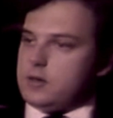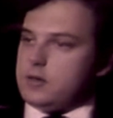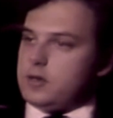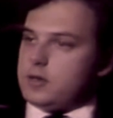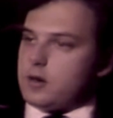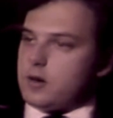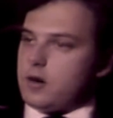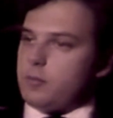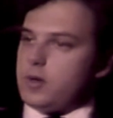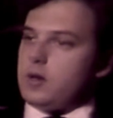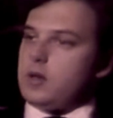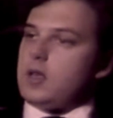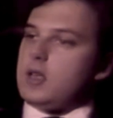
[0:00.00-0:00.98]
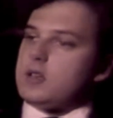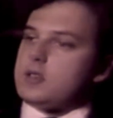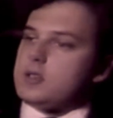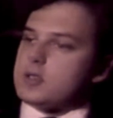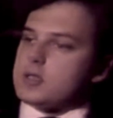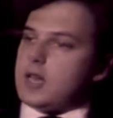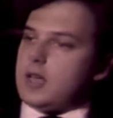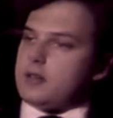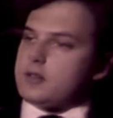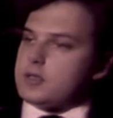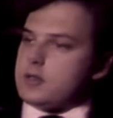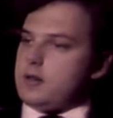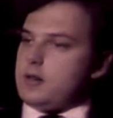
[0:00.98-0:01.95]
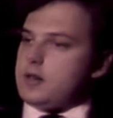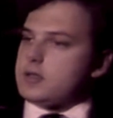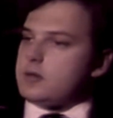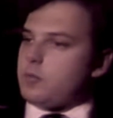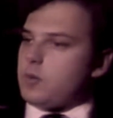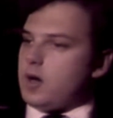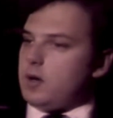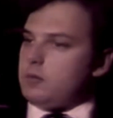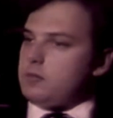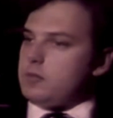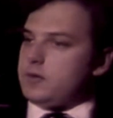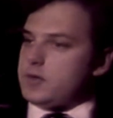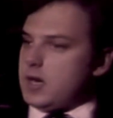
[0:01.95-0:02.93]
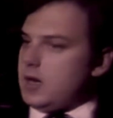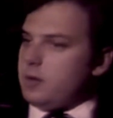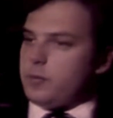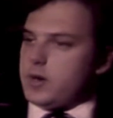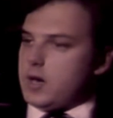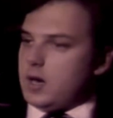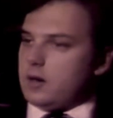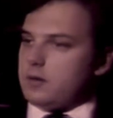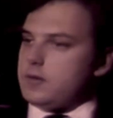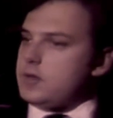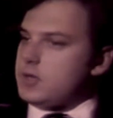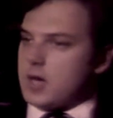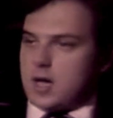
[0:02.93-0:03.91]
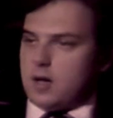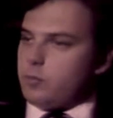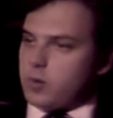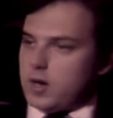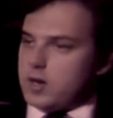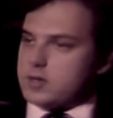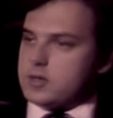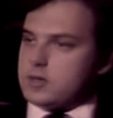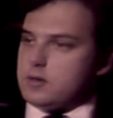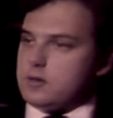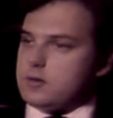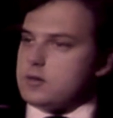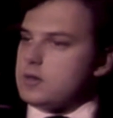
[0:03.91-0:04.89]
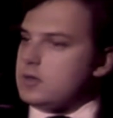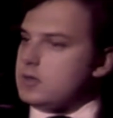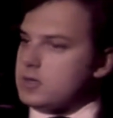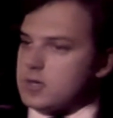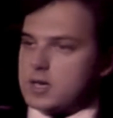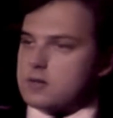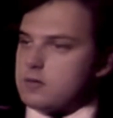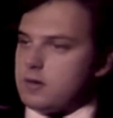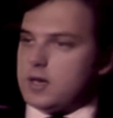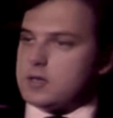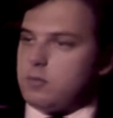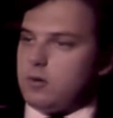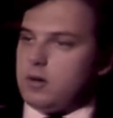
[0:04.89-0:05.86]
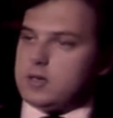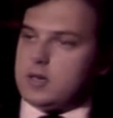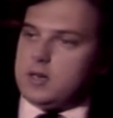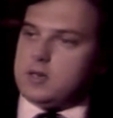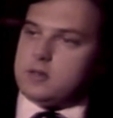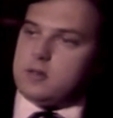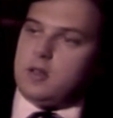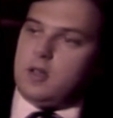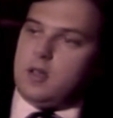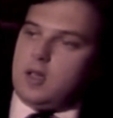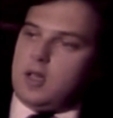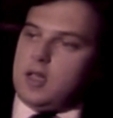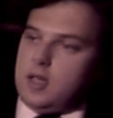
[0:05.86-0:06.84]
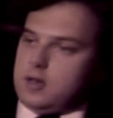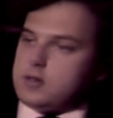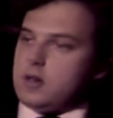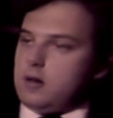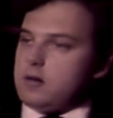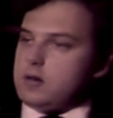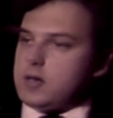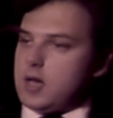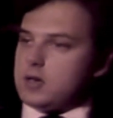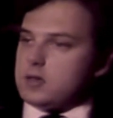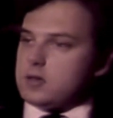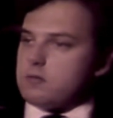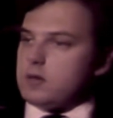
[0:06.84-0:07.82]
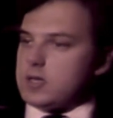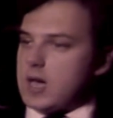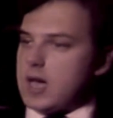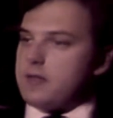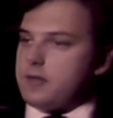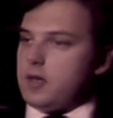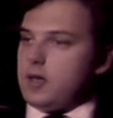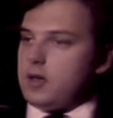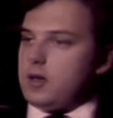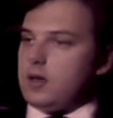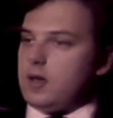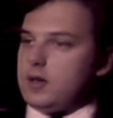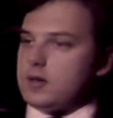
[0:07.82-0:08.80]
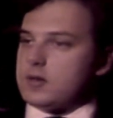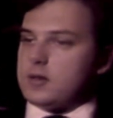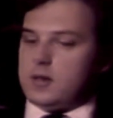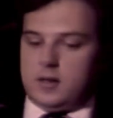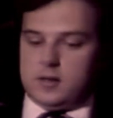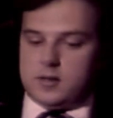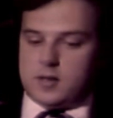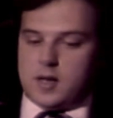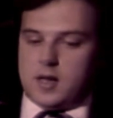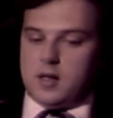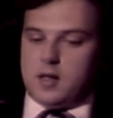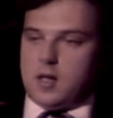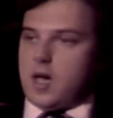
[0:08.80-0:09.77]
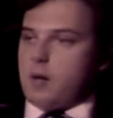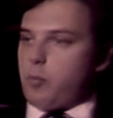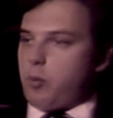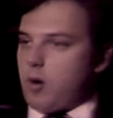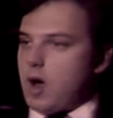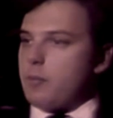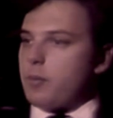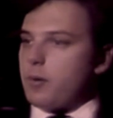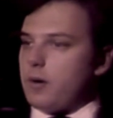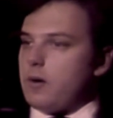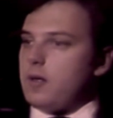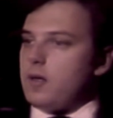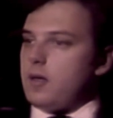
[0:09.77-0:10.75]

to determine just how serious the problem of child pornography, child prostitution, sexual exploitation is here in Texas, which I think is a proper